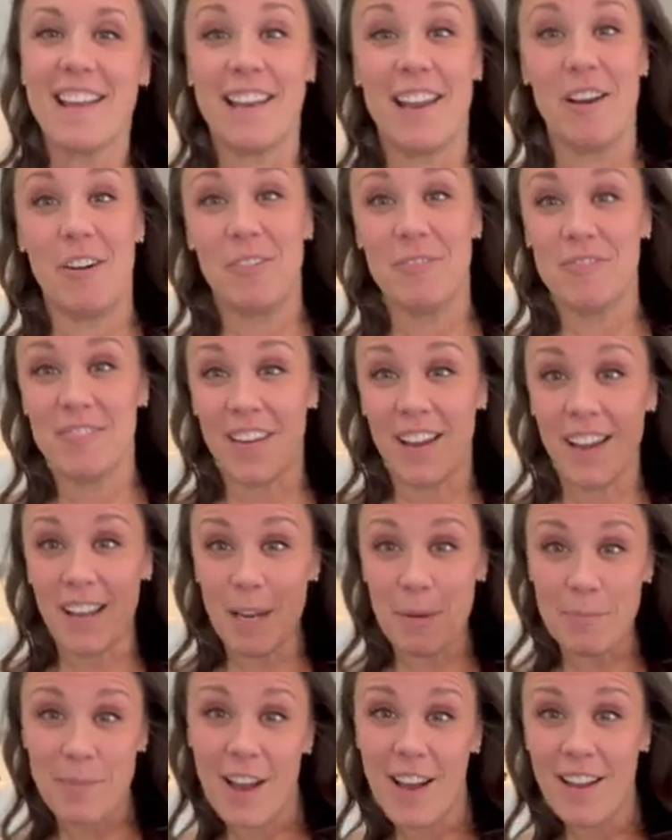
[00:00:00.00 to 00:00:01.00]
Now, I
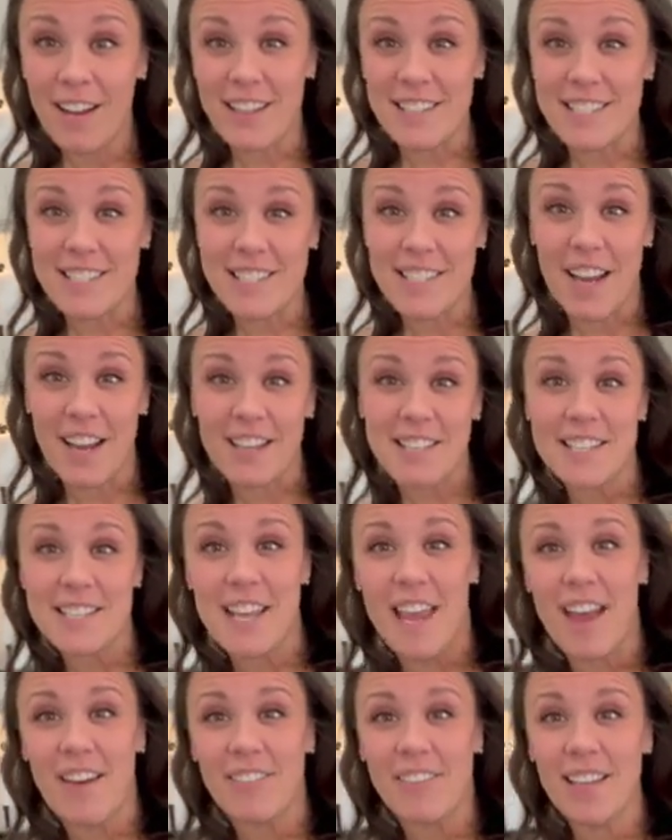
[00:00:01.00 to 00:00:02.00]
am not as tech
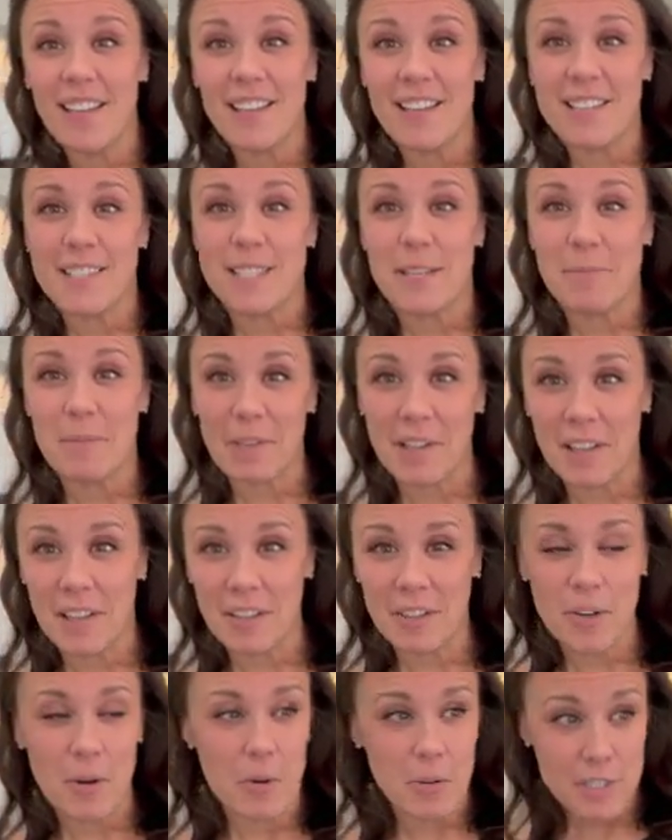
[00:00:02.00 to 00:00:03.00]
savvy as some of the
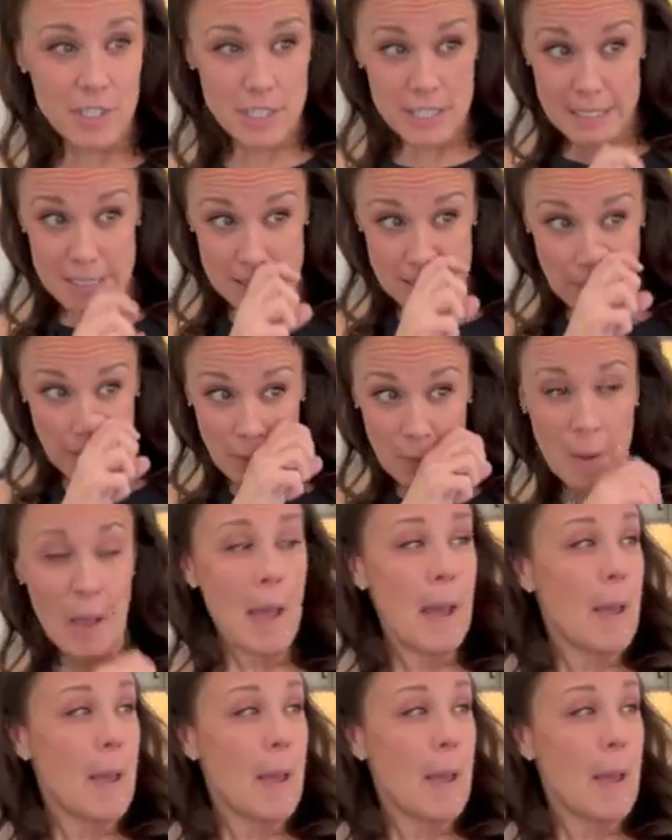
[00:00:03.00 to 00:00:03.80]
other coaches, so